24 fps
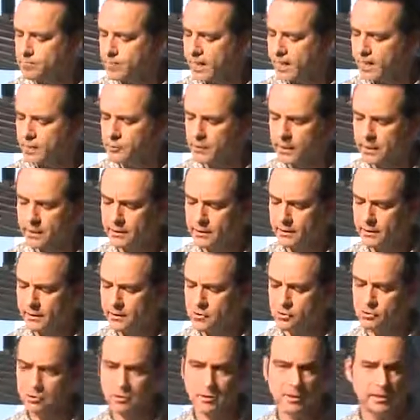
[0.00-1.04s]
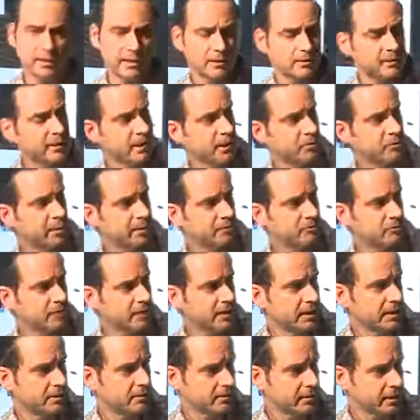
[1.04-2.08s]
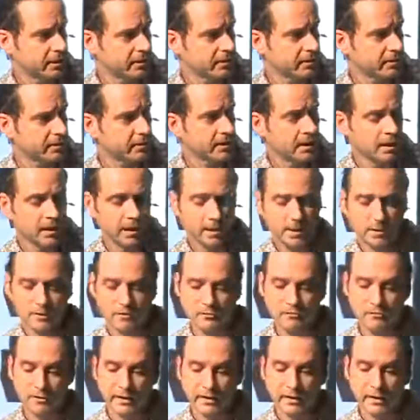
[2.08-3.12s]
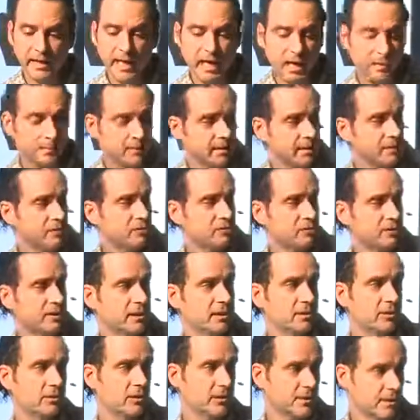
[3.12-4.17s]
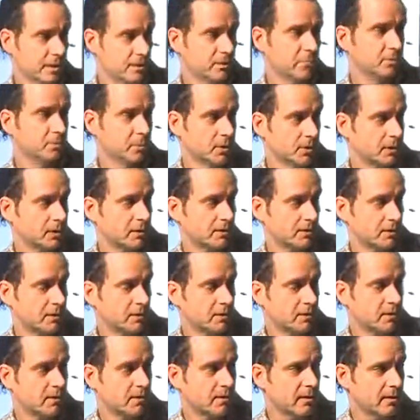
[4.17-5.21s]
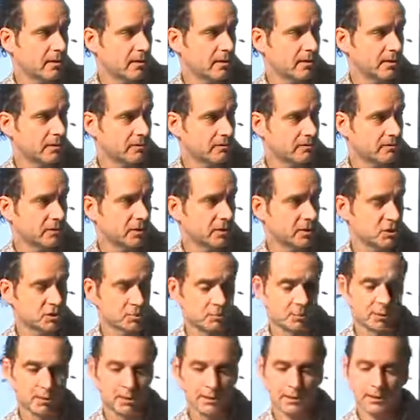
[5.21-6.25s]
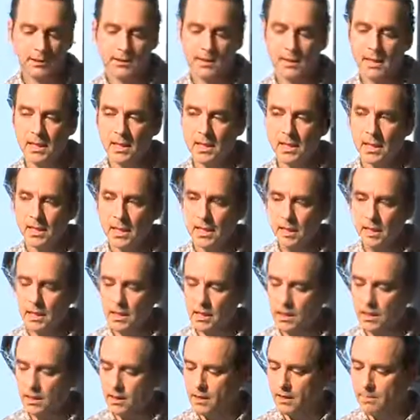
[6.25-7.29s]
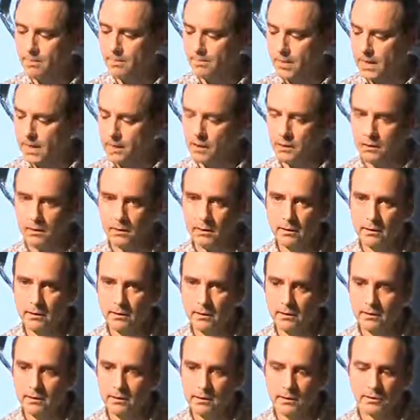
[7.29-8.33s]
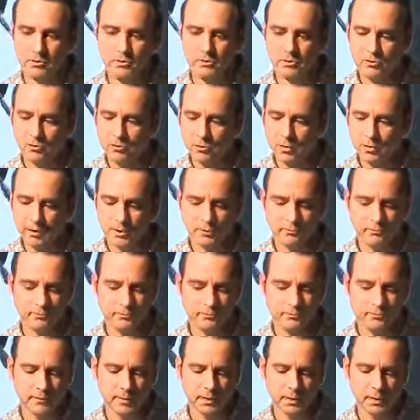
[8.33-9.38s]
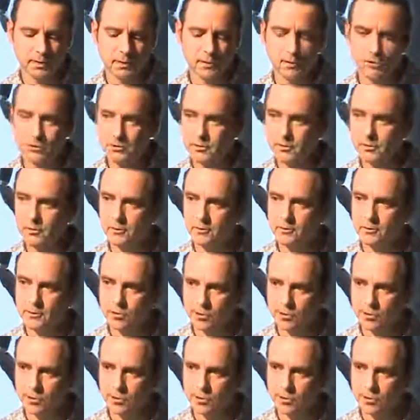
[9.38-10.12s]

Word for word: Anyway, extraordinarily grateful that you're here. Very happy that you finished another book, because I know how hard it is to finish books. Um, and a, a huge welcome uh, to you,